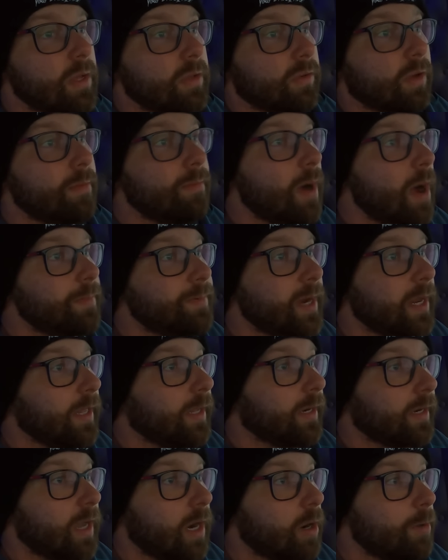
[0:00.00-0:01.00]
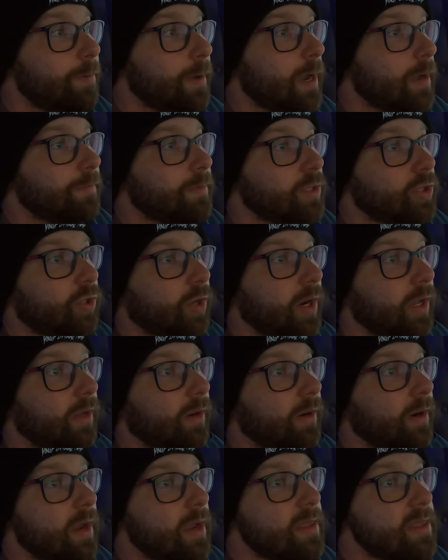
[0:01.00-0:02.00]
So I'm Bob bobtailing. Gotta go pick up this
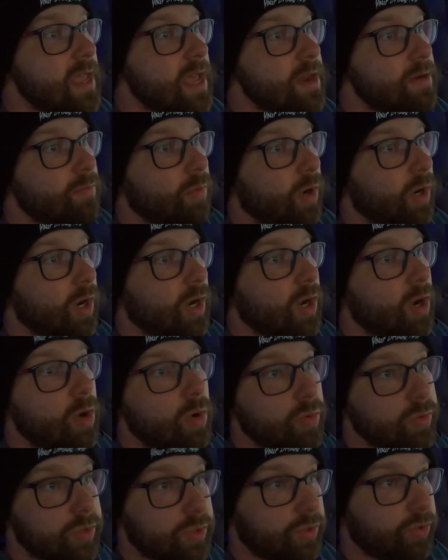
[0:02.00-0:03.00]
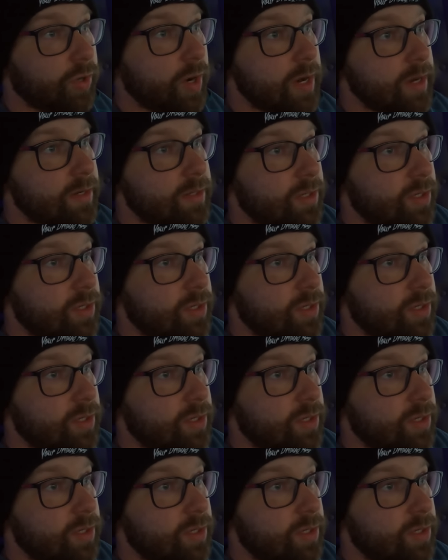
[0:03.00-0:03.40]
trailer and then we're gonna go straight